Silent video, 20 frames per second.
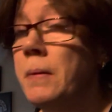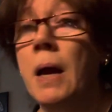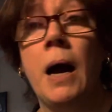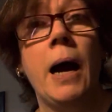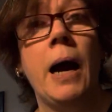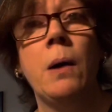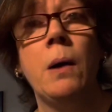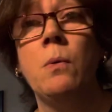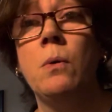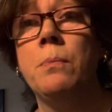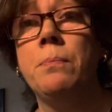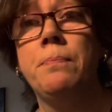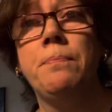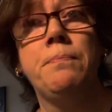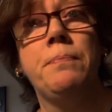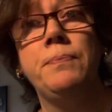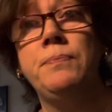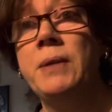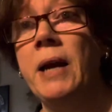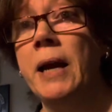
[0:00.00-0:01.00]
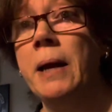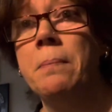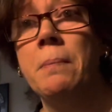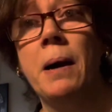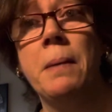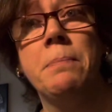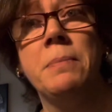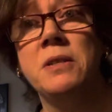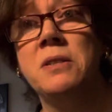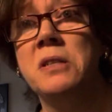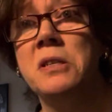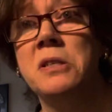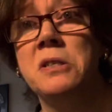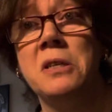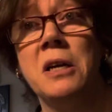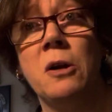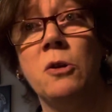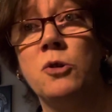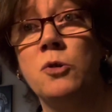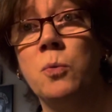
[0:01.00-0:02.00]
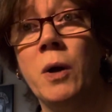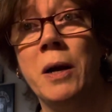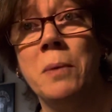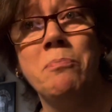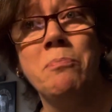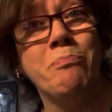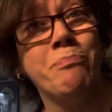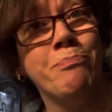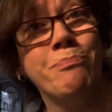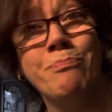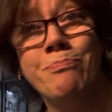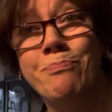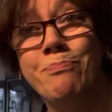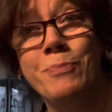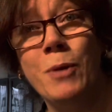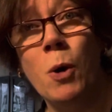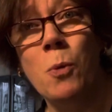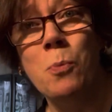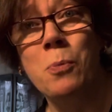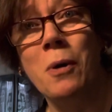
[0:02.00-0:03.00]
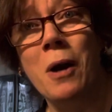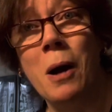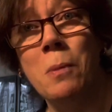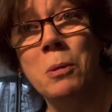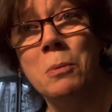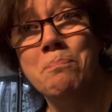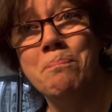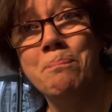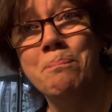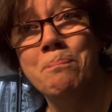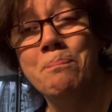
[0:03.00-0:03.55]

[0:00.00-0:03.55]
I will take my business elsewhere. No problem.